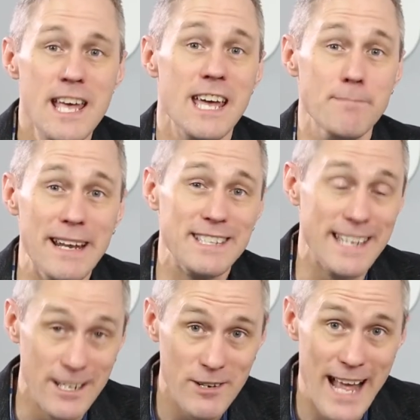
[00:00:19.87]
It made its
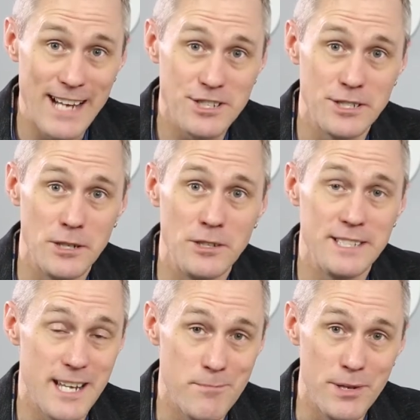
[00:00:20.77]
international
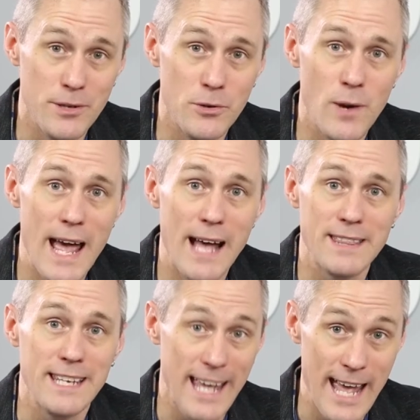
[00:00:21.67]
debut at
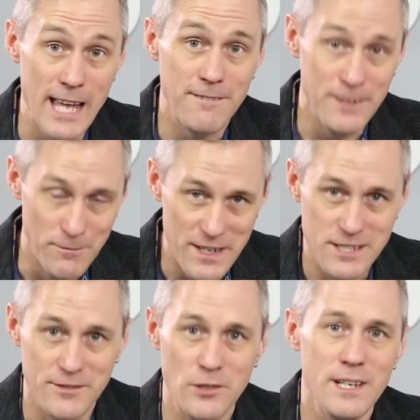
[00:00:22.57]
the Cannes Film
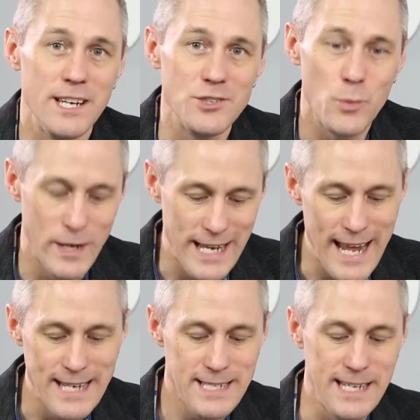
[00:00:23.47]
Festival in
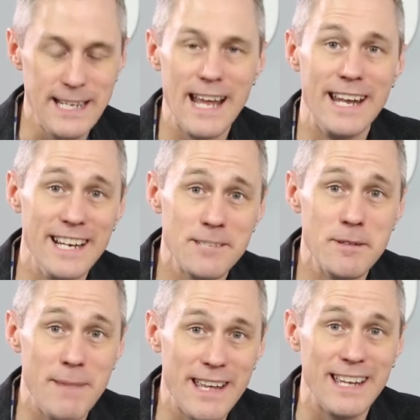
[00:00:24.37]
2018, and it has
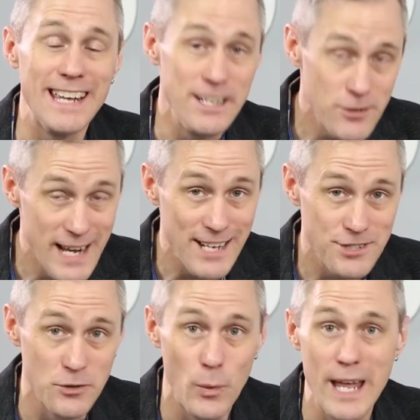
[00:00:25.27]
been making
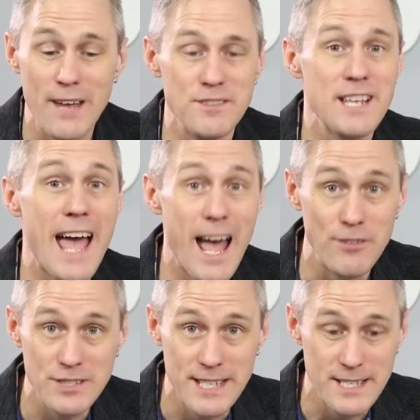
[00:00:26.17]
international waves
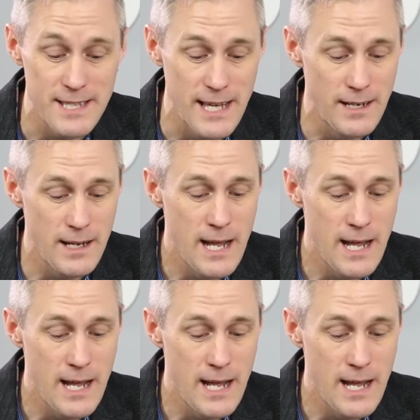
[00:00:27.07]
ever since then.